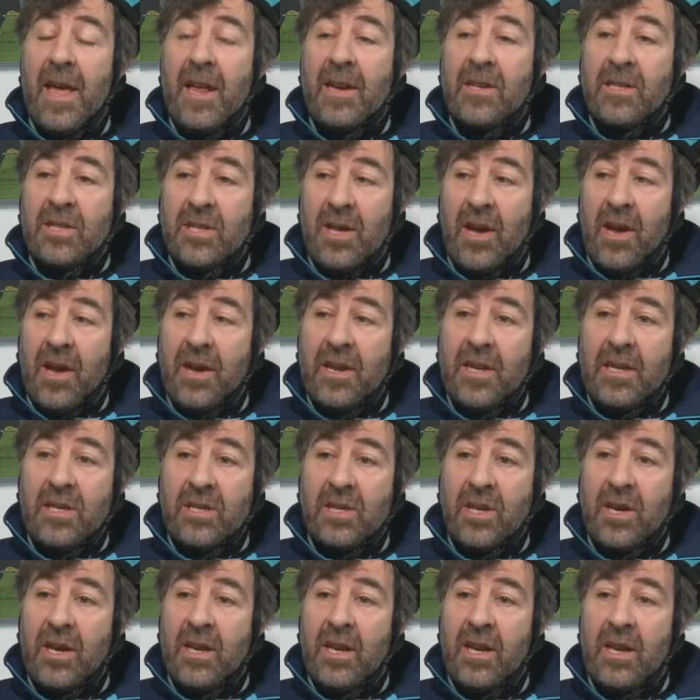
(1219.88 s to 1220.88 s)
then tiny,
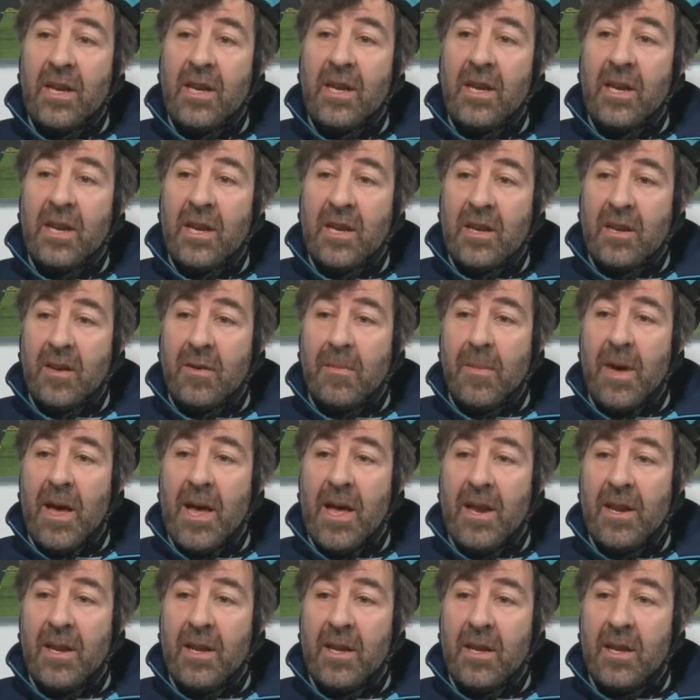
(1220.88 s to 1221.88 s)
tiny little
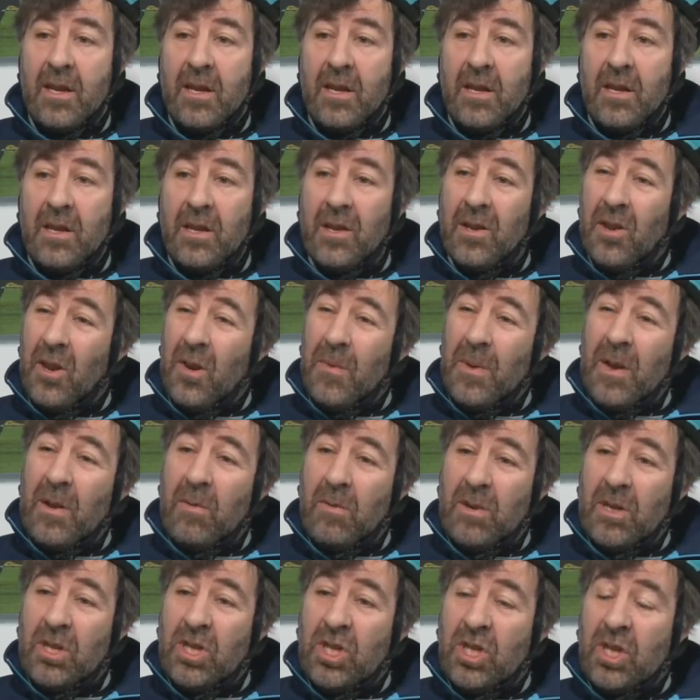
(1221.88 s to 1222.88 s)
men. Yeah. You know what I
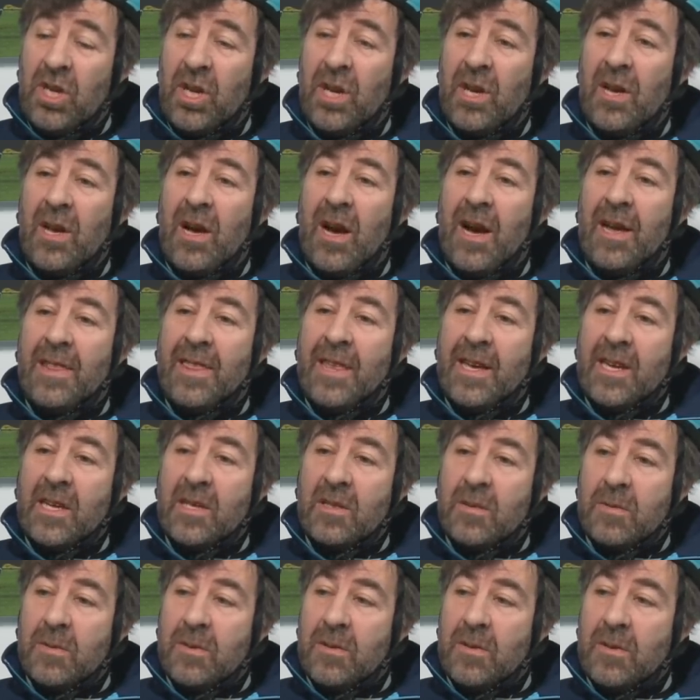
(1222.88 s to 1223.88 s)
mean? Which I think
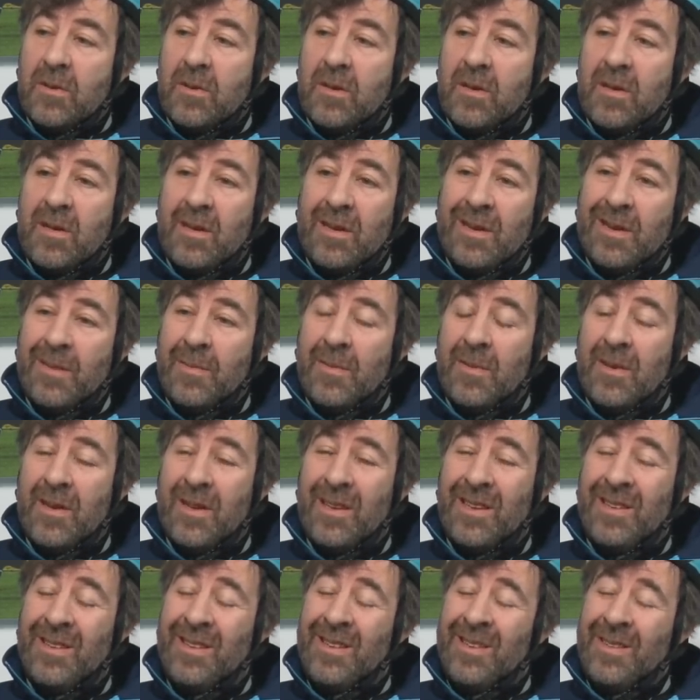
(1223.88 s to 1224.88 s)
is if,
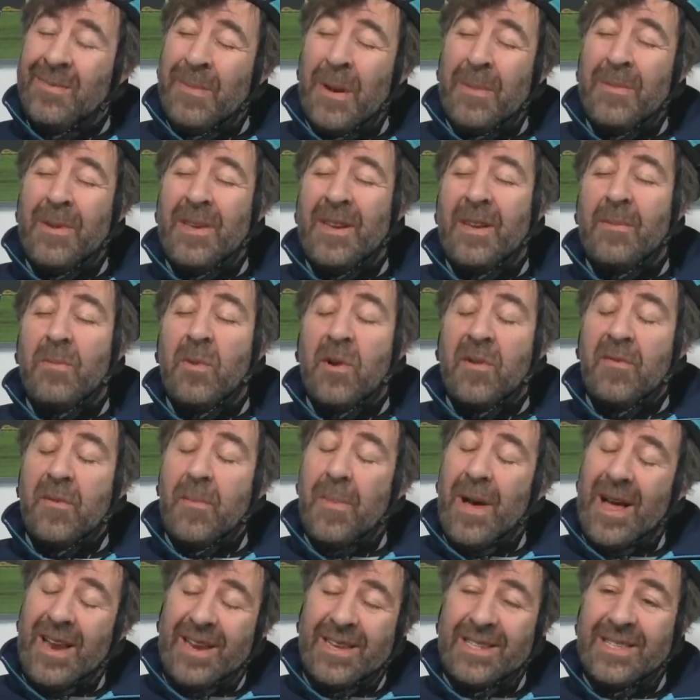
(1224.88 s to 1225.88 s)
maybe you need more of a
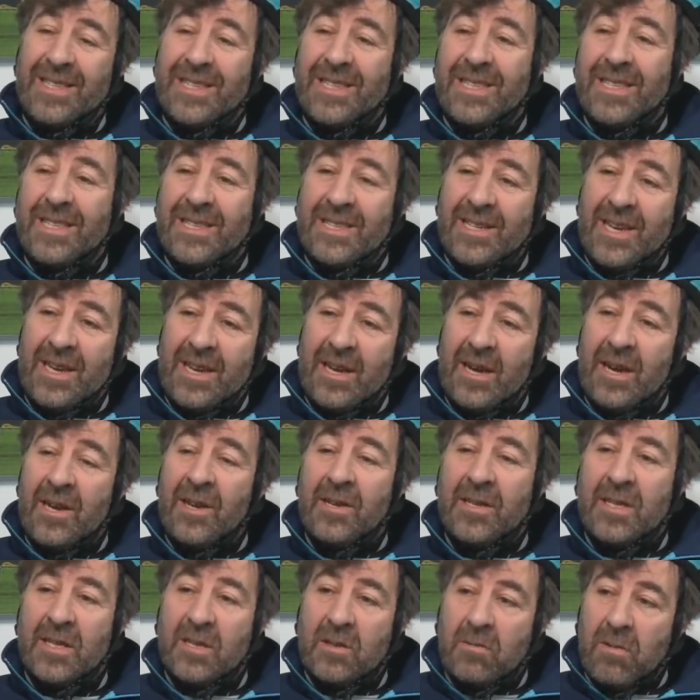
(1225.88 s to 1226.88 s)
balance in this day. I
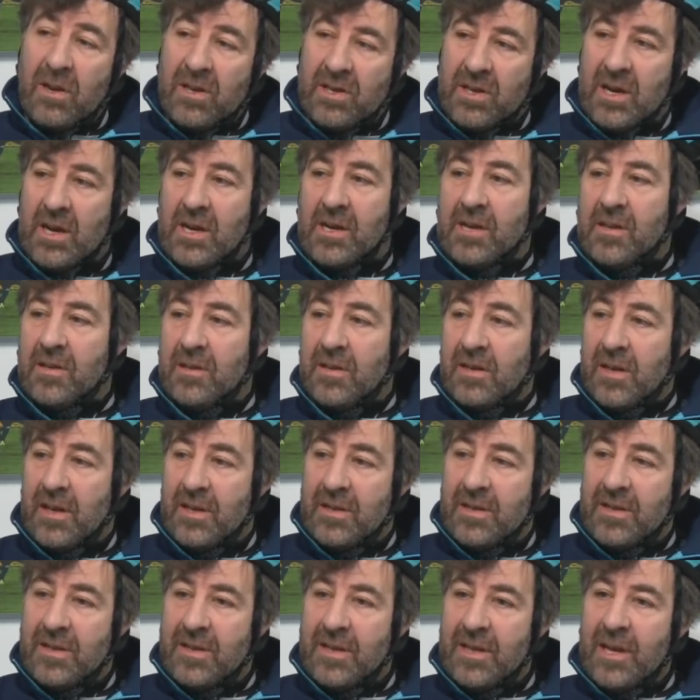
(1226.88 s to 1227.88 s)
know this is quite technical,
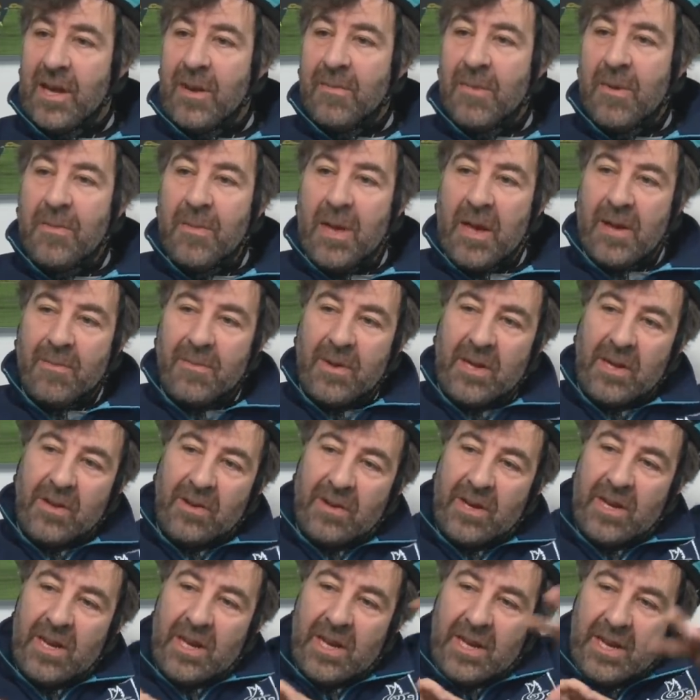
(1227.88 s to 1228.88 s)
guys, yeah. but maybe
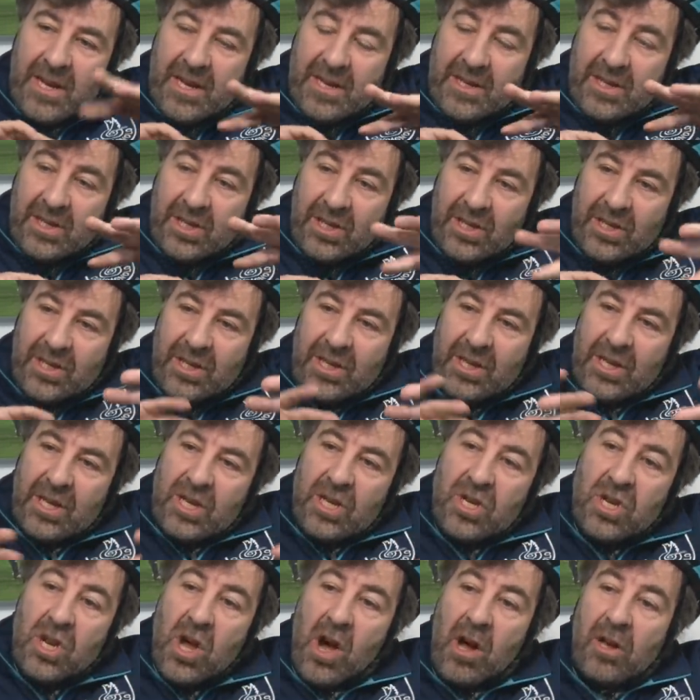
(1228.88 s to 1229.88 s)
you need
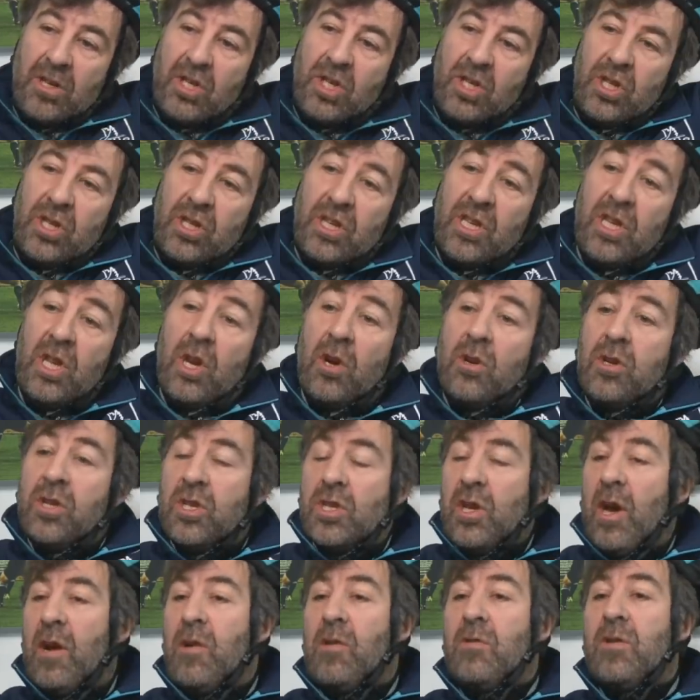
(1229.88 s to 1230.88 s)
not, you know,
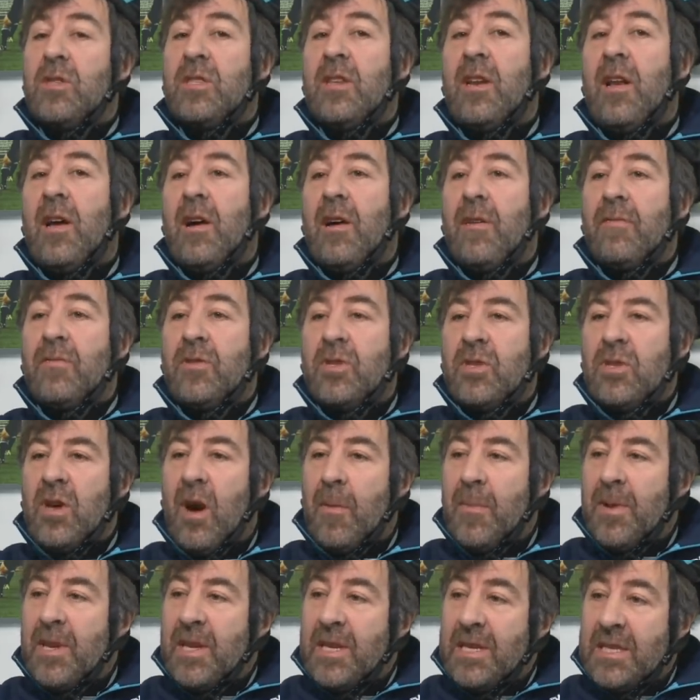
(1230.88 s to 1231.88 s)
because I always loved
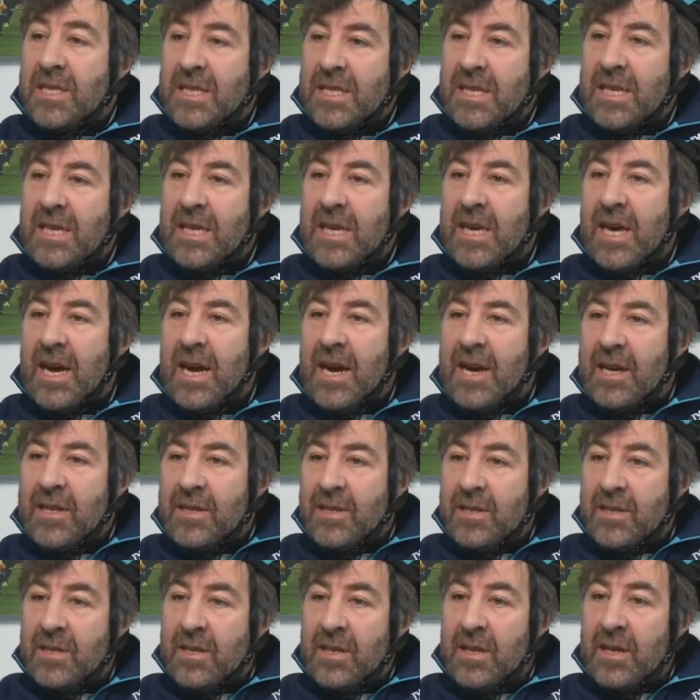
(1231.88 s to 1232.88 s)
Dominici
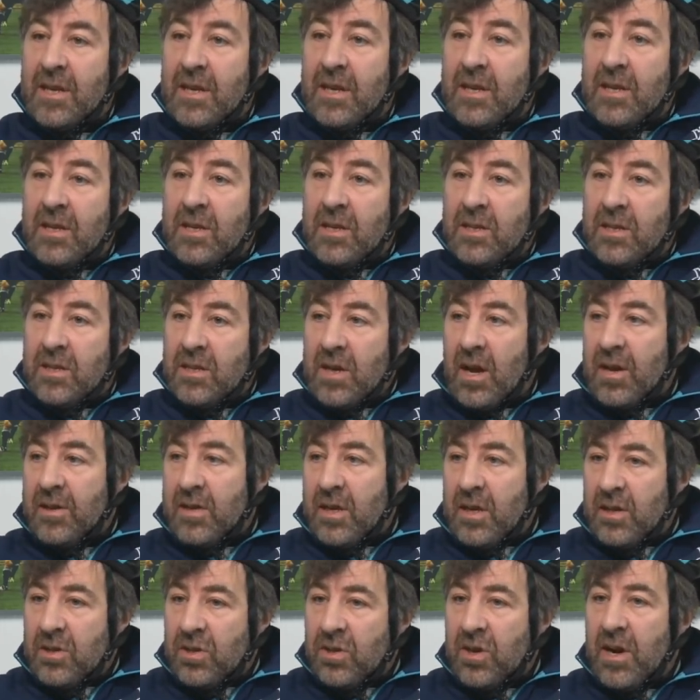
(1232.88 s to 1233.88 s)
and yeah.
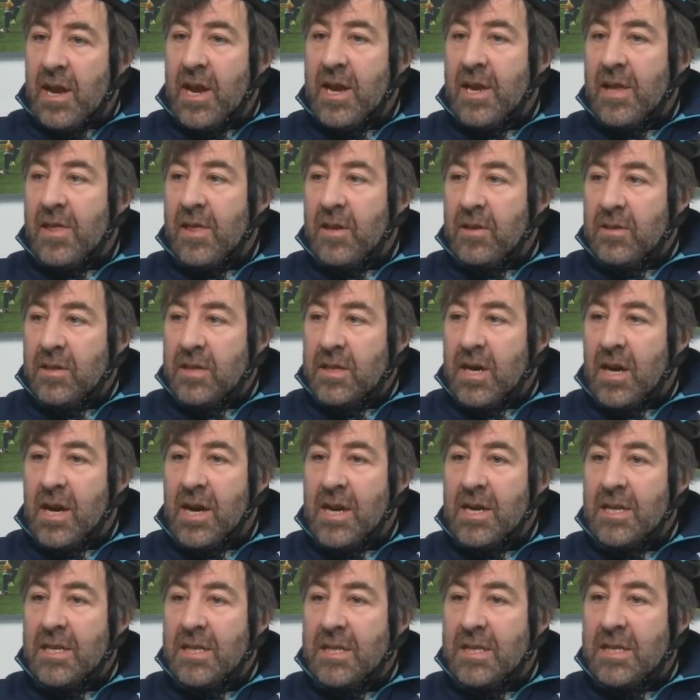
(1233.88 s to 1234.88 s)
Saint Andre and those
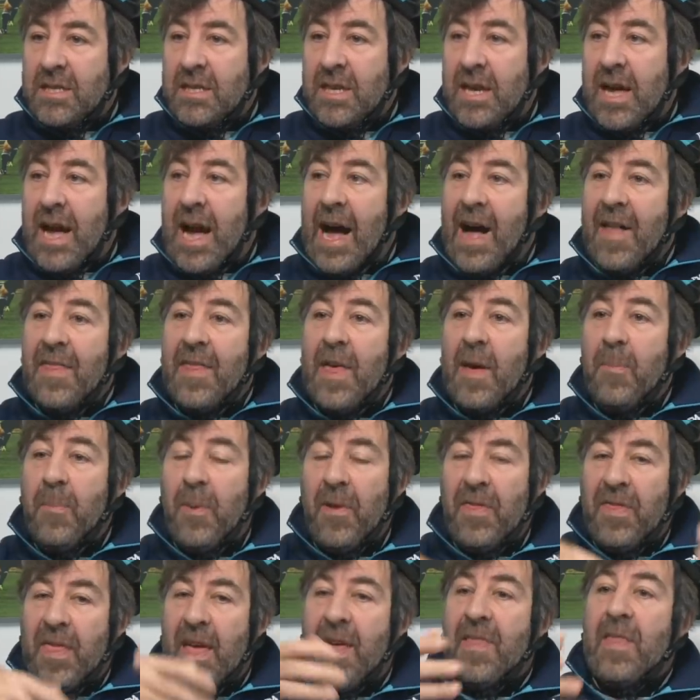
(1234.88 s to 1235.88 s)
guys, and
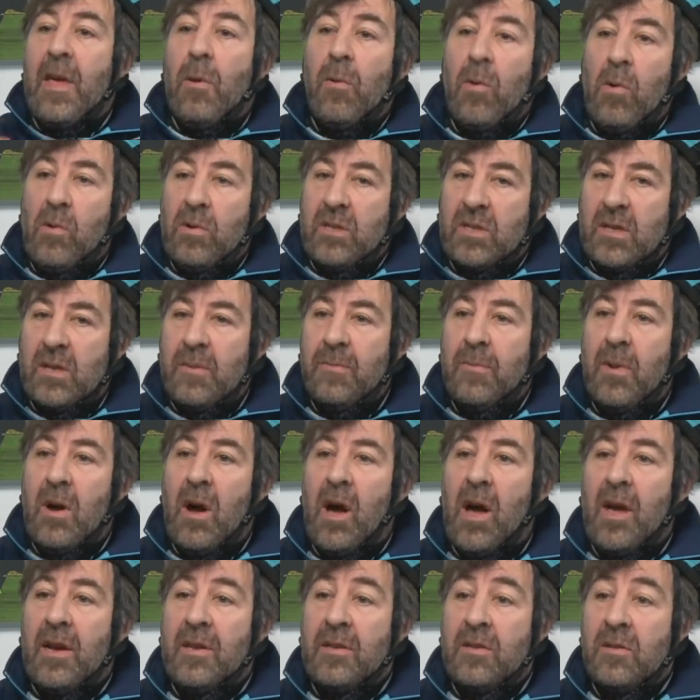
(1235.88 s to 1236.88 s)
but then they were always
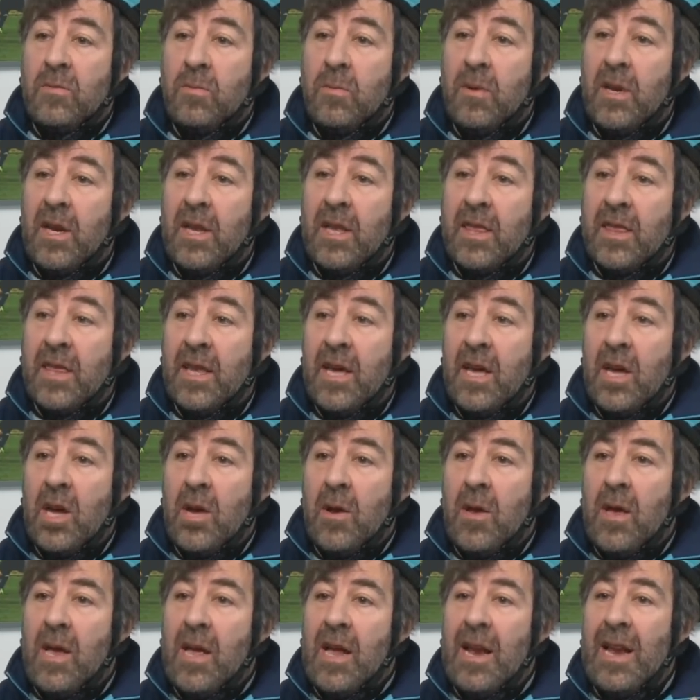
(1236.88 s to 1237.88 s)
combined with
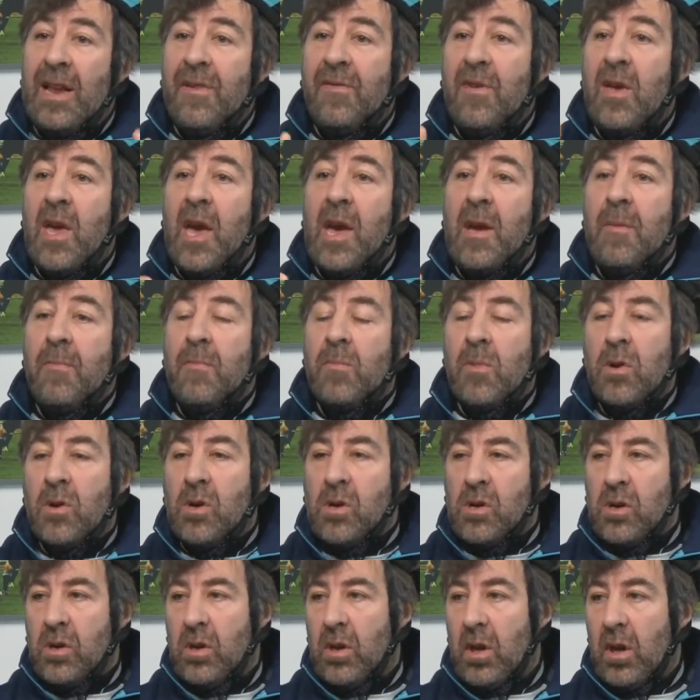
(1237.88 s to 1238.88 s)
Olivier
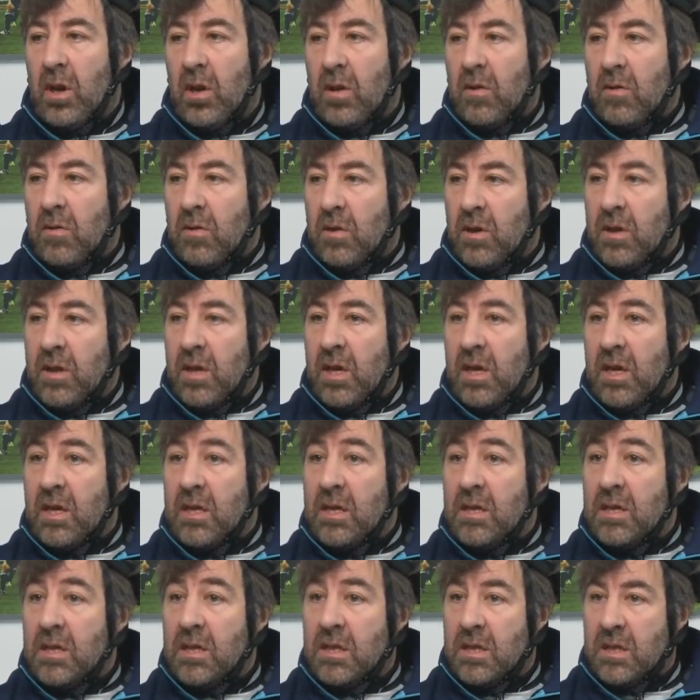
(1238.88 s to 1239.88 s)
Merle or mm.
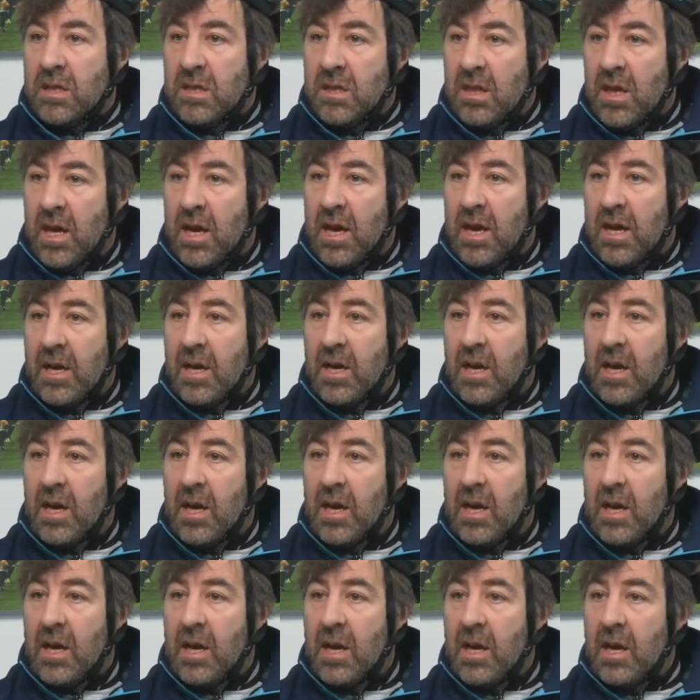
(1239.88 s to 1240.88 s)
these. We spoke about him
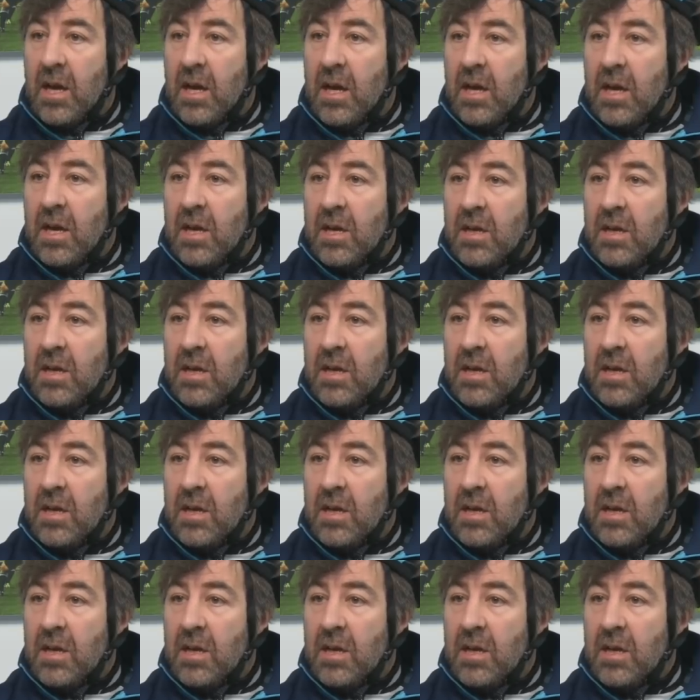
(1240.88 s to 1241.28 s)
last week.